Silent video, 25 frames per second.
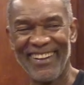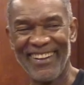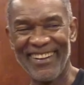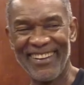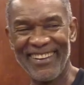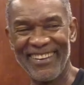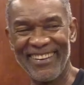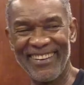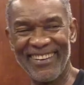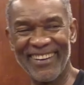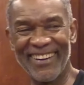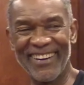
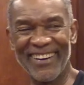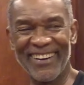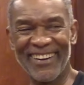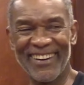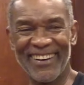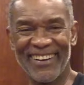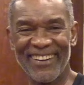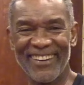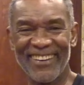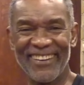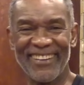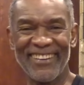
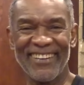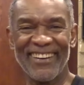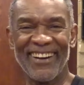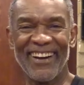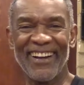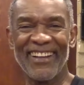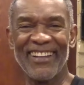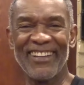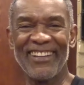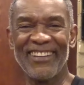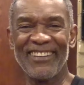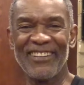
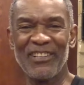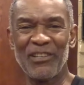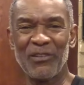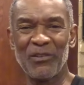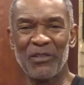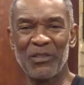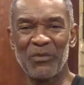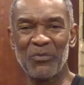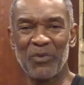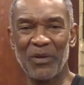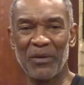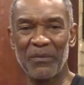Yeah, he
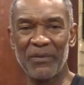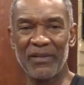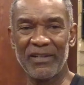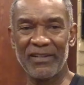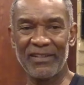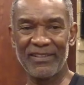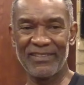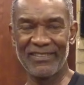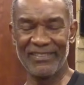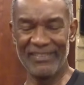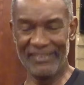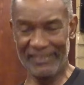was
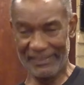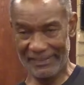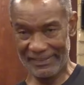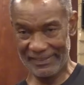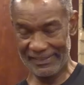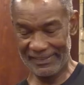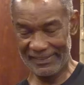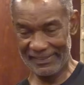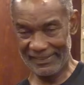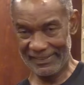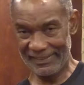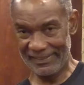probably
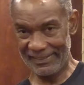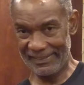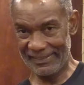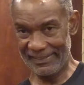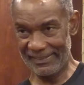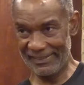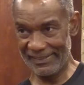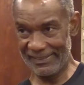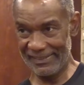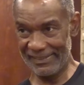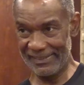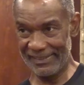
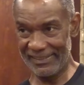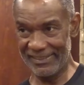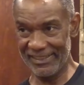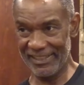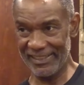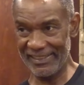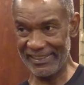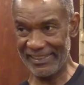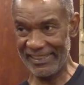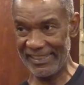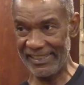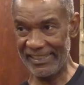
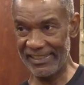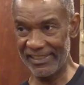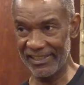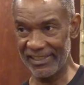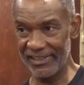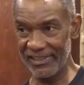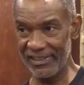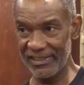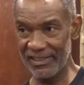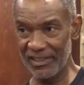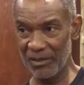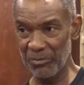not keen
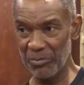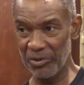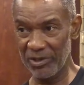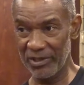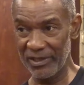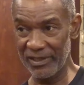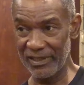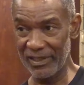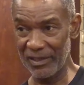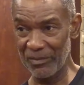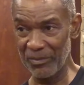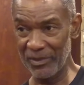on
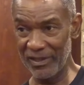disappointing me.